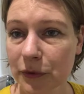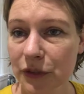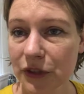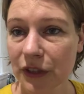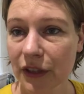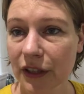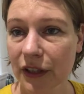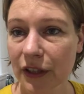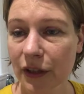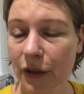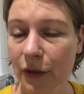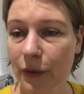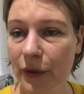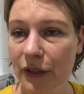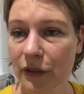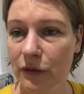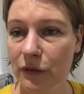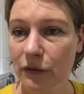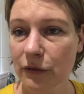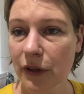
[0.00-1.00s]
just gonna go
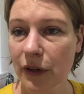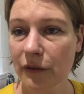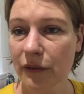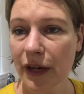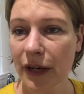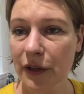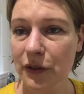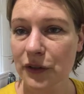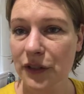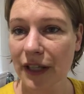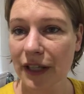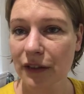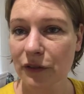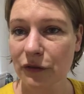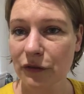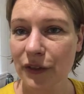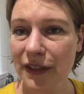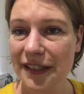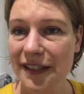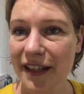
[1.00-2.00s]
and run around and
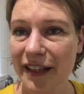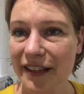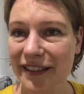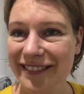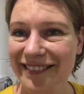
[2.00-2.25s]
fix that.